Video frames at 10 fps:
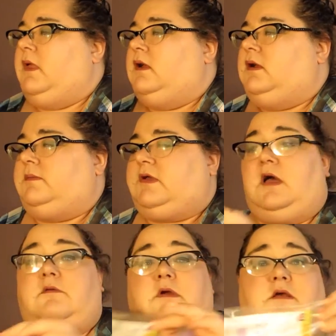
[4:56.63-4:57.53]
Um,
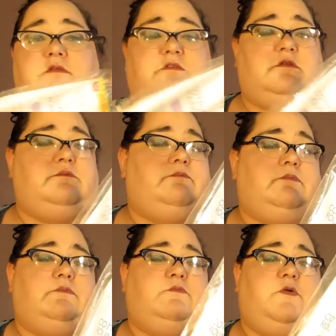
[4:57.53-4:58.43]
cotton rounds
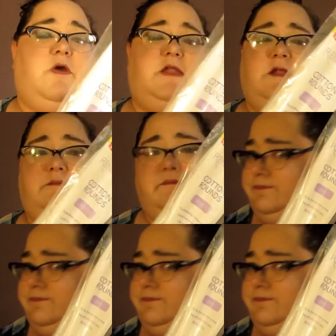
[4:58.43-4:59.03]
from Rite Aid,